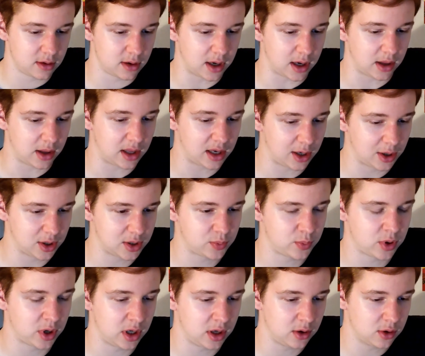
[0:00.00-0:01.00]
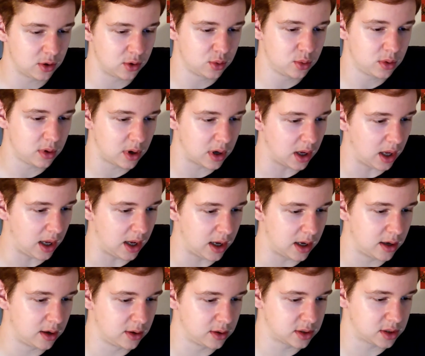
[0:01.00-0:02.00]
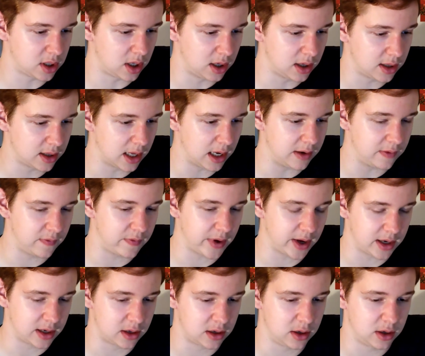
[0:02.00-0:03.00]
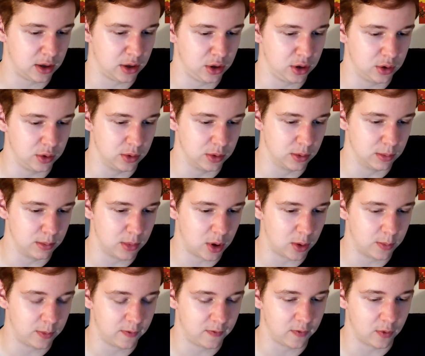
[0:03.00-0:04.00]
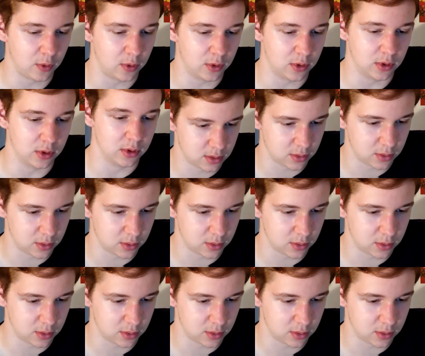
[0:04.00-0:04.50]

Now that looks pretty cool. Looks like they've added a new mob for,